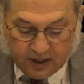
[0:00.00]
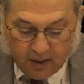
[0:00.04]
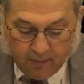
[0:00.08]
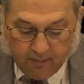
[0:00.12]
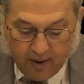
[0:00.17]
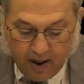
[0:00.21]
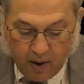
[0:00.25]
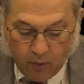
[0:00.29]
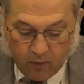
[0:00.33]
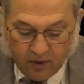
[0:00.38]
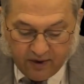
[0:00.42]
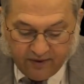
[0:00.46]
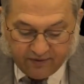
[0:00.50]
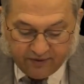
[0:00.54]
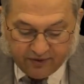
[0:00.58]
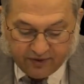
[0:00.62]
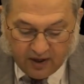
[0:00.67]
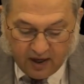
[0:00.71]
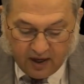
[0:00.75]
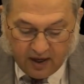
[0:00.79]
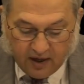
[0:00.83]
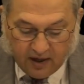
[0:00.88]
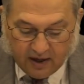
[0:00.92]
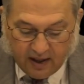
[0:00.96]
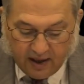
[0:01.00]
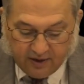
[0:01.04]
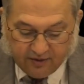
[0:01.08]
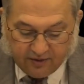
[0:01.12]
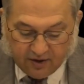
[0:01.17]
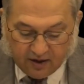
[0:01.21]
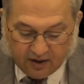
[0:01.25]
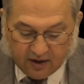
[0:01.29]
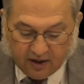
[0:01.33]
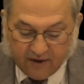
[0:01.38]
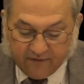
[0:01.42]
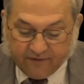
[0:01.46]
But we've seen a
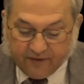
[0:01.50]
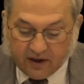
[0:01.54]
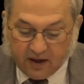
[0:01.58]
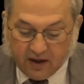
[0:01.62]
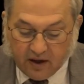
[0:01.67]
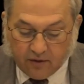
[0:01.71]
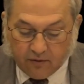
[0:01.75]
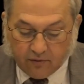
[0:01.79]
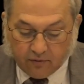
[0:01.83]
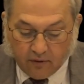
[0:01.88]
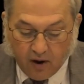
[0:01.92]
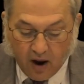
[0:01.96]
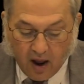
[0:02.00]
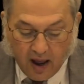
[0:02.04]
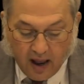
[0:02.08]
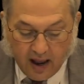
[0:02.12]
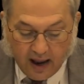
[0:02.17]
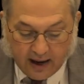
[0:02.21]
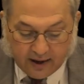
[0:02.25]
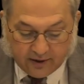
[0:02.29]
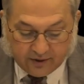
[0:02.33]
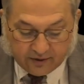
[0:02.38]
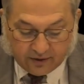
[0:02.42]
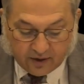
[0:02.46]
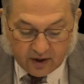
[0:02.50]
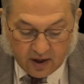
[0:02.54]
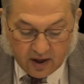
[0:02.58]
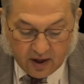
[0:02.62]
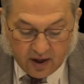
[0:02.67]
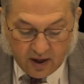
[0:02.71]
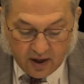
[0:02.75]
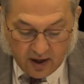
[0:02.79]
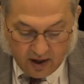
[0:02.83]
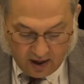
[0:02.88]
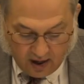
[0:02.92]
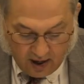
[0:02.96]
significant rise
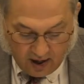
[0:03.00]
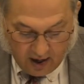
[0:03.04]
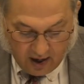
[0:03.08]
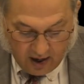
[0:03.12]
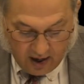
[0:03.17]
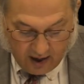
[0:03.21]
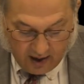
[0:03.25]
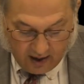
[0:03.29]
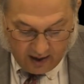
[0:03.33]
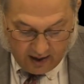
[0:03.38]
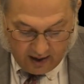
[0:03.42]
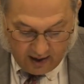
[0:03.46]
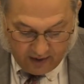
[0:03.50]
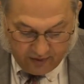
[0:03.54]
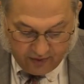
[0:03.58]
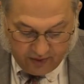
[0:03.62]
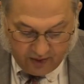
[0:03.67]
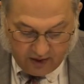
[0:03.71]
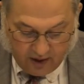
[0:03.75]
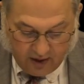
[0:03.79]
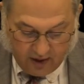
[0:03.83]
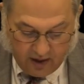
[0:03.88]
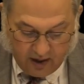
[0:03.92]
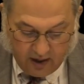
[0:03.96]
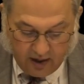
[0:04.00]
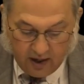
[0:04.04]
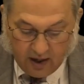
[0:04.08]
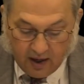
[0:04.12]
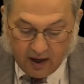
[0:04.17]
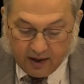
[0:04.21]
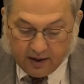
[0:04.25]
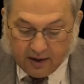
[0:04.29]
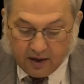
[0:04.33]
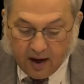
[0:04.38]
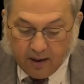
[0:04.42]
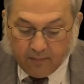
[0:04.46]
in
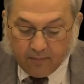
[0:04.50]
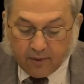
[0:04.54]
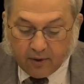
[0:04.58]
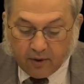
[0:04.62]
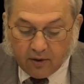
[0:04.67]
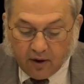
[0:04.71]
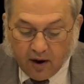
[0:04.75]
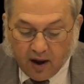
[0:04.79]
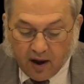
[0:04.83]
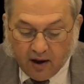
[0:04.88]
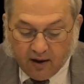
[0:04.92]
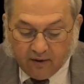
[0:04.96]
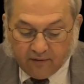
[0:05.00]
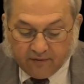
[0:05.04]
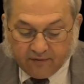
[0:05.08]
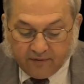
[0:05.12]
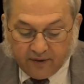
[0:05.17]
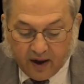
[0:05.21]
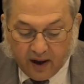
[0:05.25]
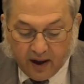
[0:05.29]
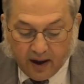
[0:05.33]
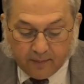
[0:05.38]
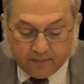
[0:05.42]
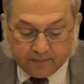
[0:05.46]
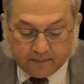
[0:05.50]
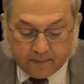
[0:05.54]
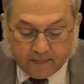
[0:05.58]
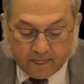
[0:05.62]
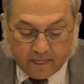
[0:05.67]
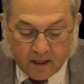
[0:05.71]
the number of